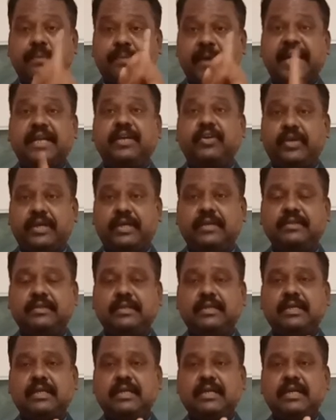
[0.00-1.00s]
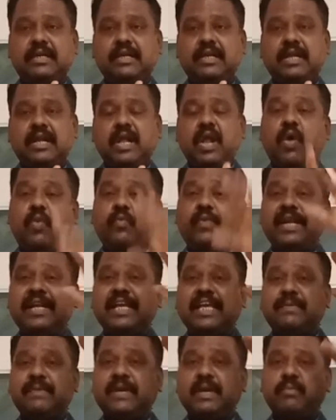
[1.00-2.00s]
factory, when
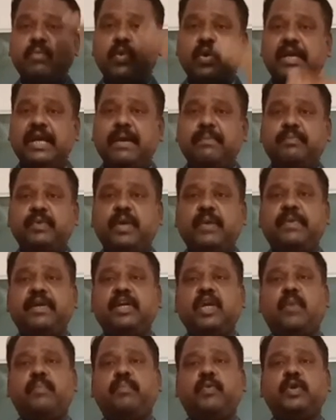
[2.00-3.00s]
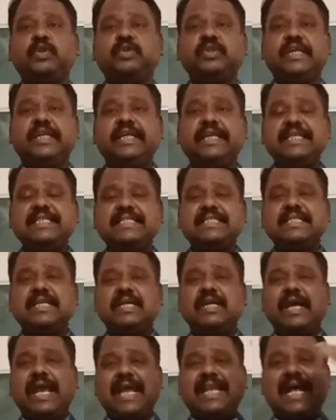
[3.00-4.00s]
giving more employment opportunities,
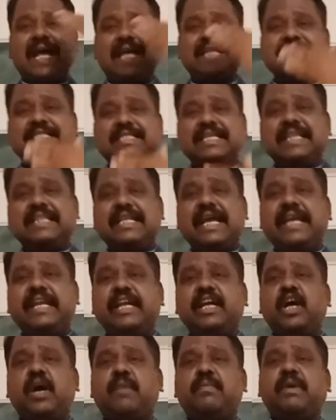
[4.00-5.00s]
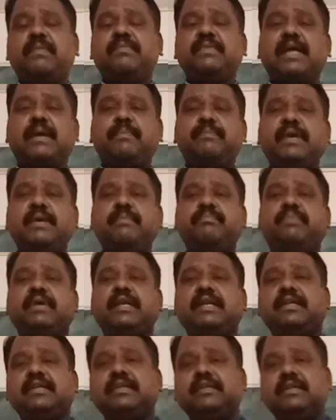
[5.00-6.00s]
enhancing the income of the
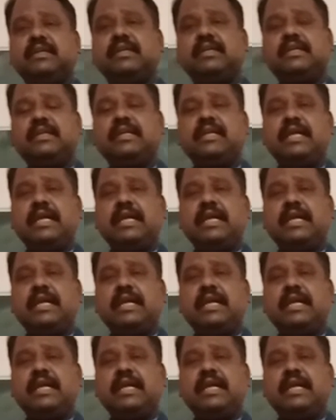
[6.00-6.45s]
people,